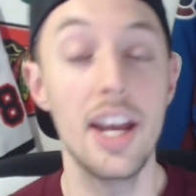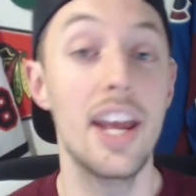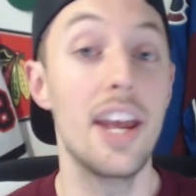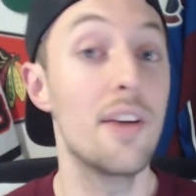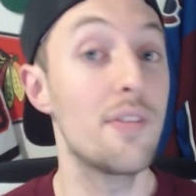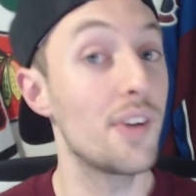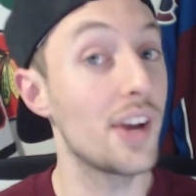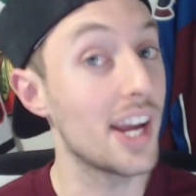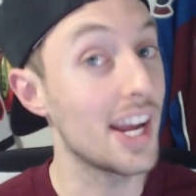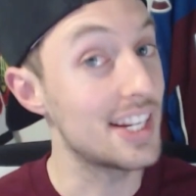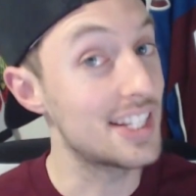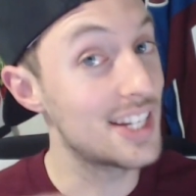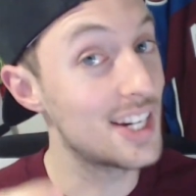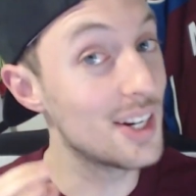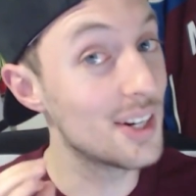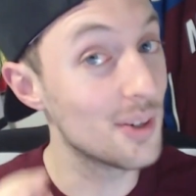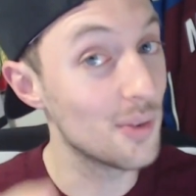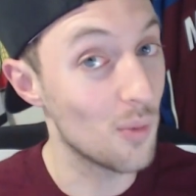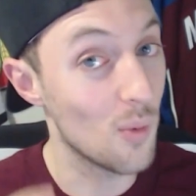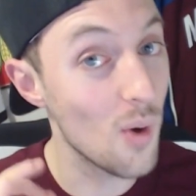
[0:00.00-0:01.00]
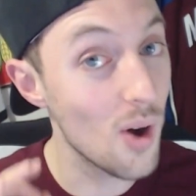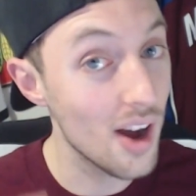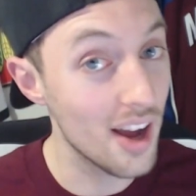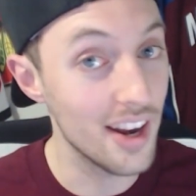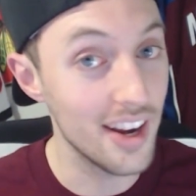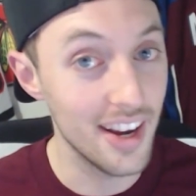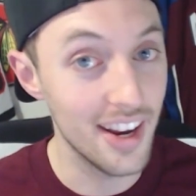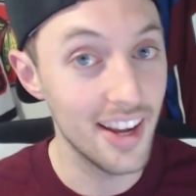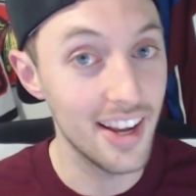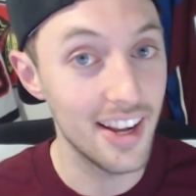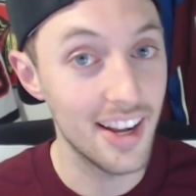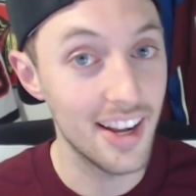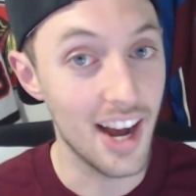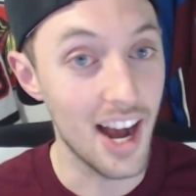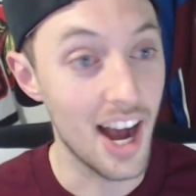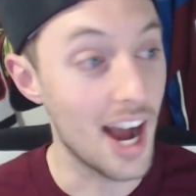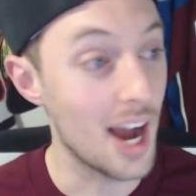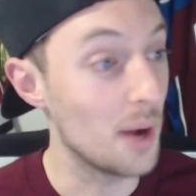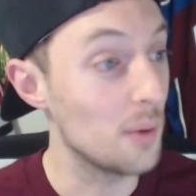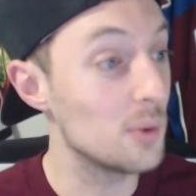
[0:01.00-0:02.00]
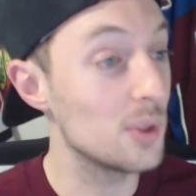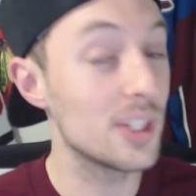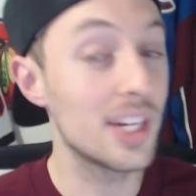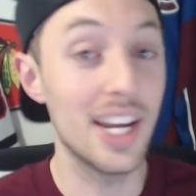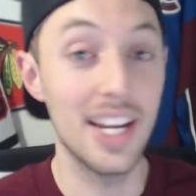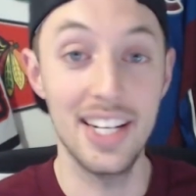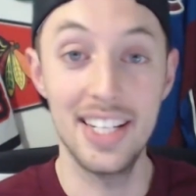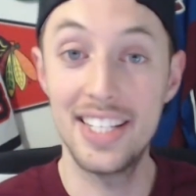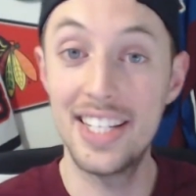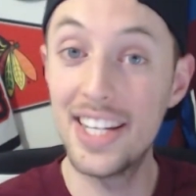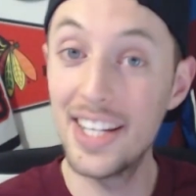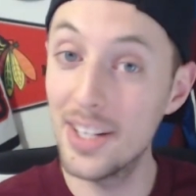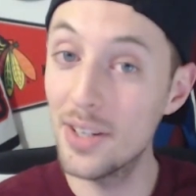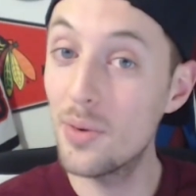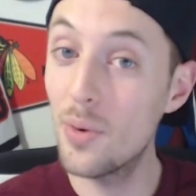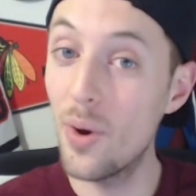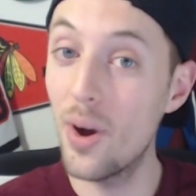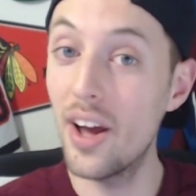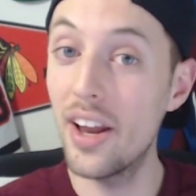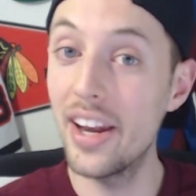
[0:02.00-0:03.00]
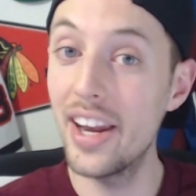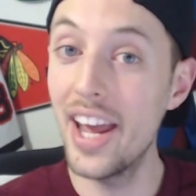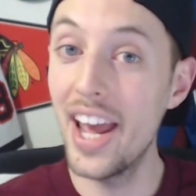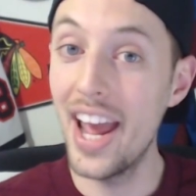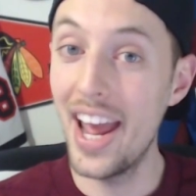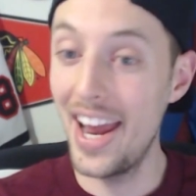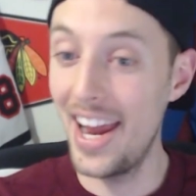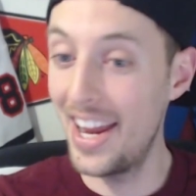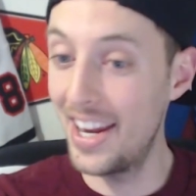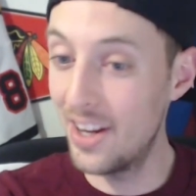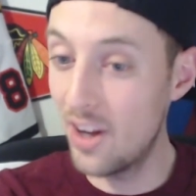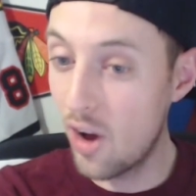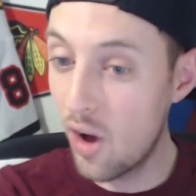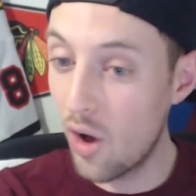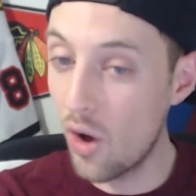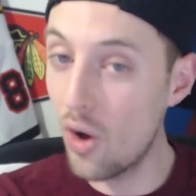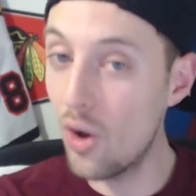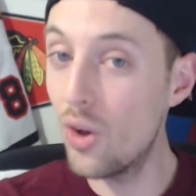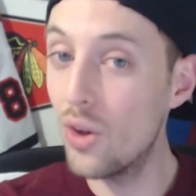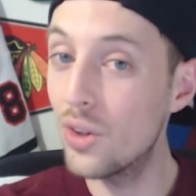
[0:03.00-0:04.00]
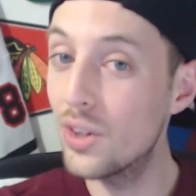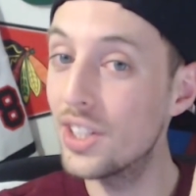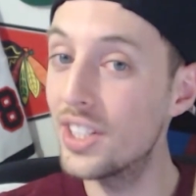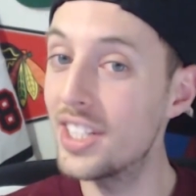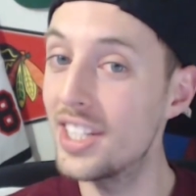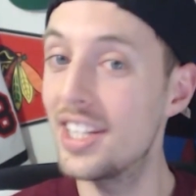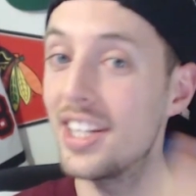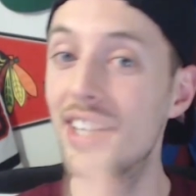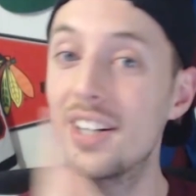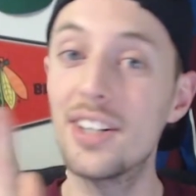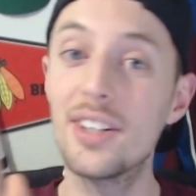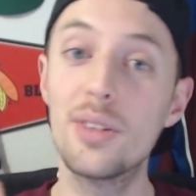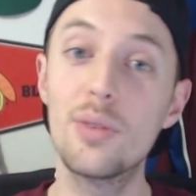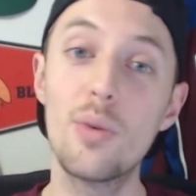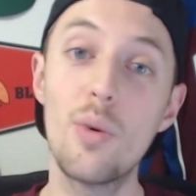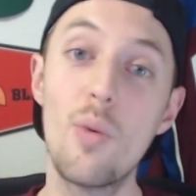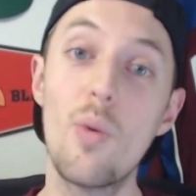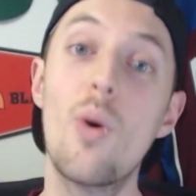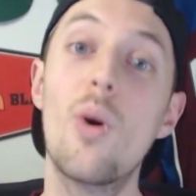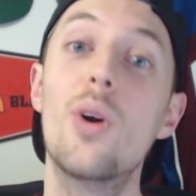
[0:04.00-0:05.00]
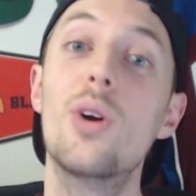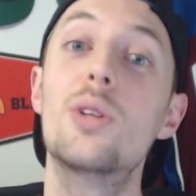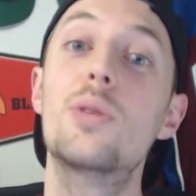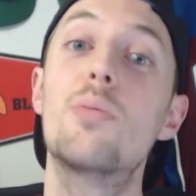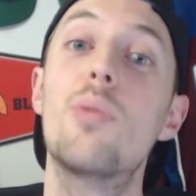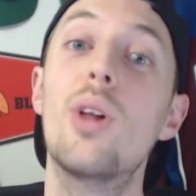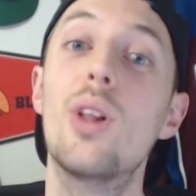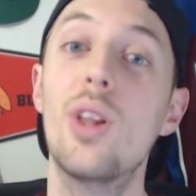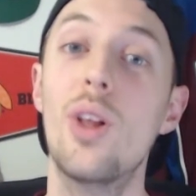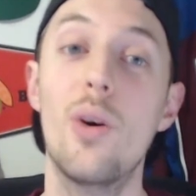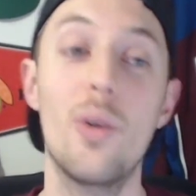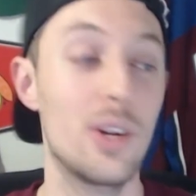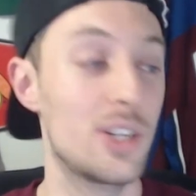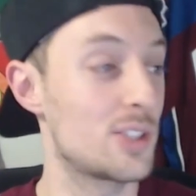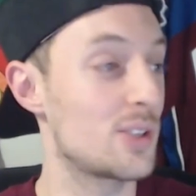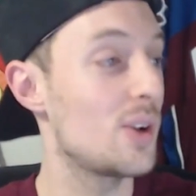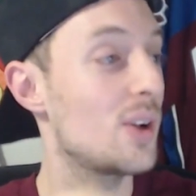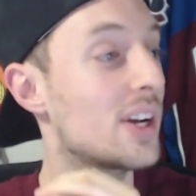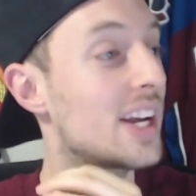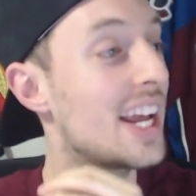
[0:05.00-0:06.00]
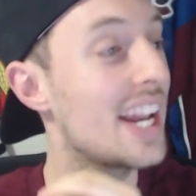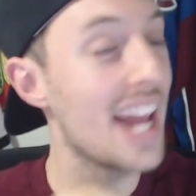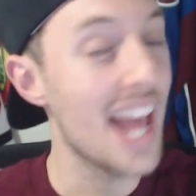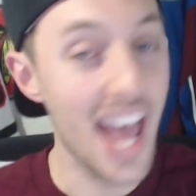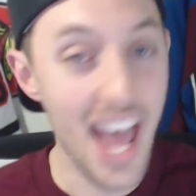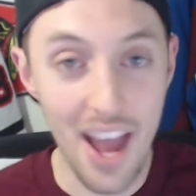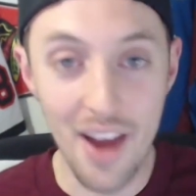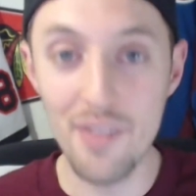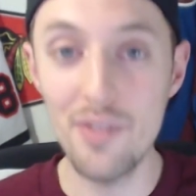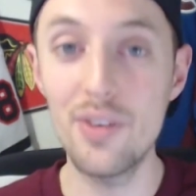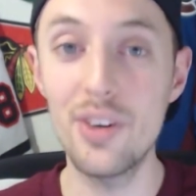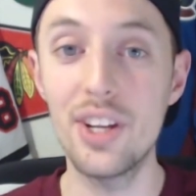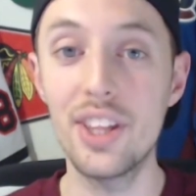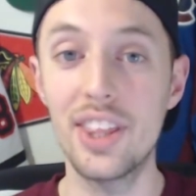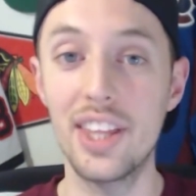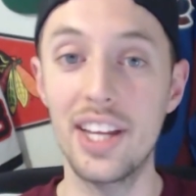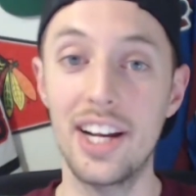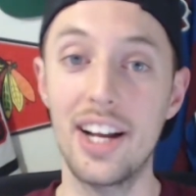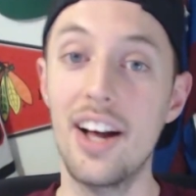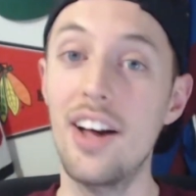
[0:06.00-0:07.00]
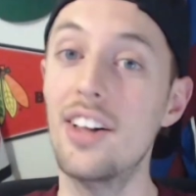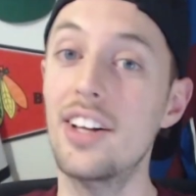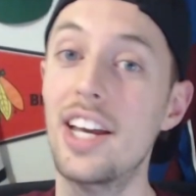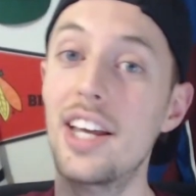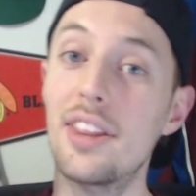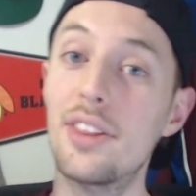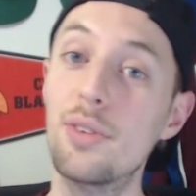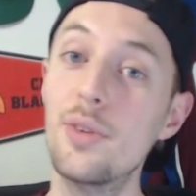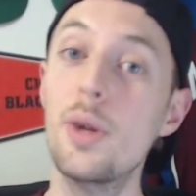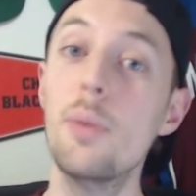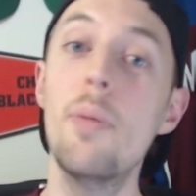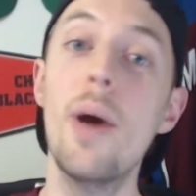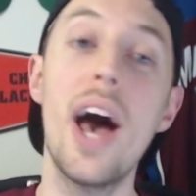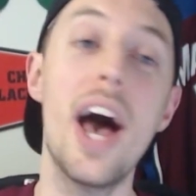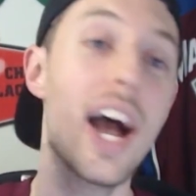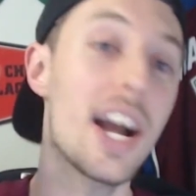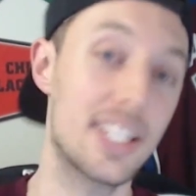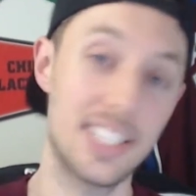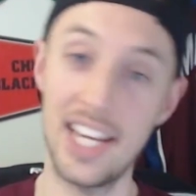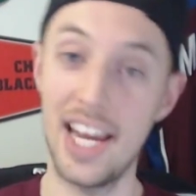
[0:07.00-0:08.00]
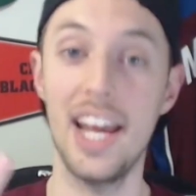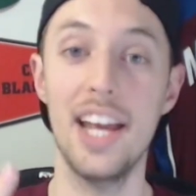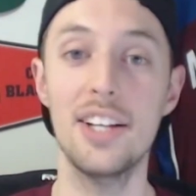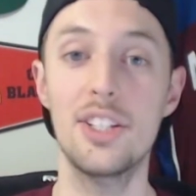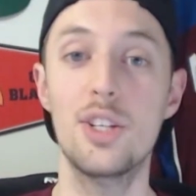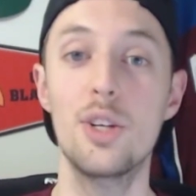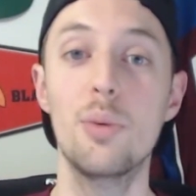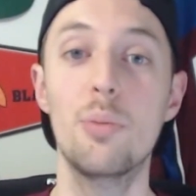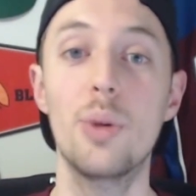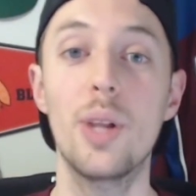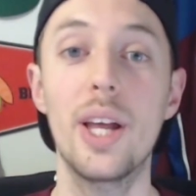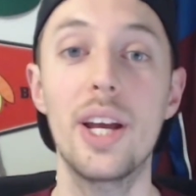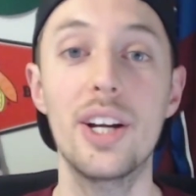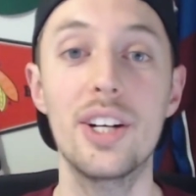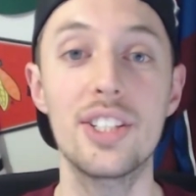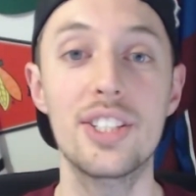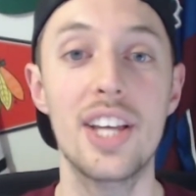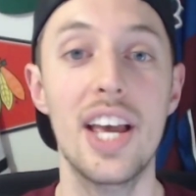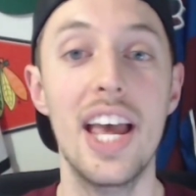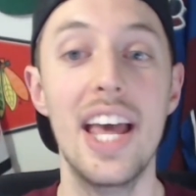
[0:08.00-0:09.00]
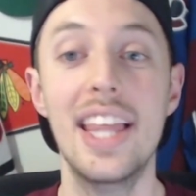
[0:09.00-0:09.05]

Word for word: If I get tier one I will get tier one and all the tier rewards below it. So I'll get everything. I'll get three packs and two players.